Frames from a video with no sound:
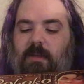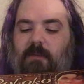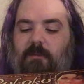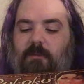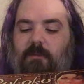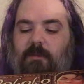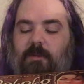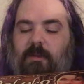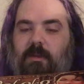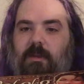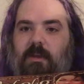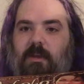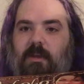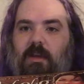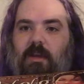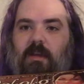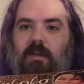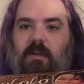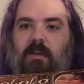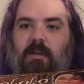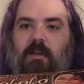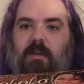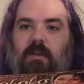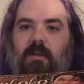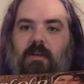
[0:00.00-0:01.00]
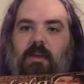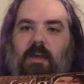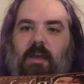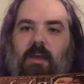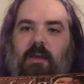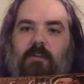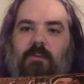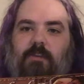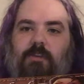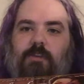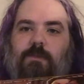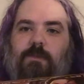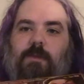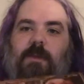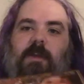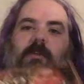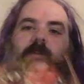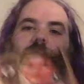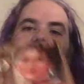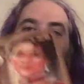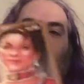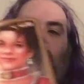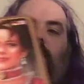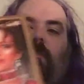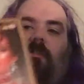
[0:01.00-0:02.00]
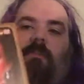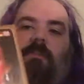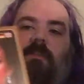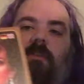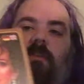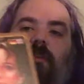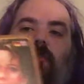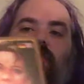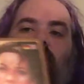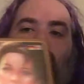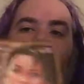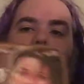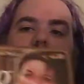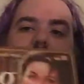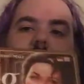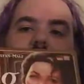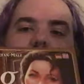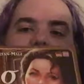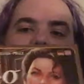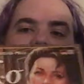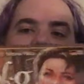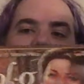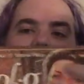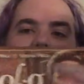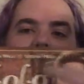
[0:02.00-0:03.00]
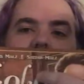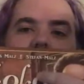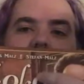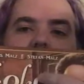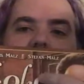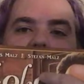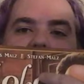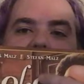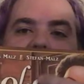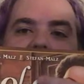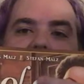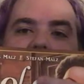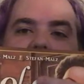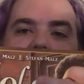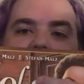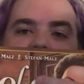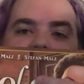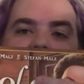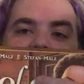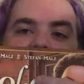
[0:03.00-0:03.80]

for the Kennerspiel. This is the German version, spelled with the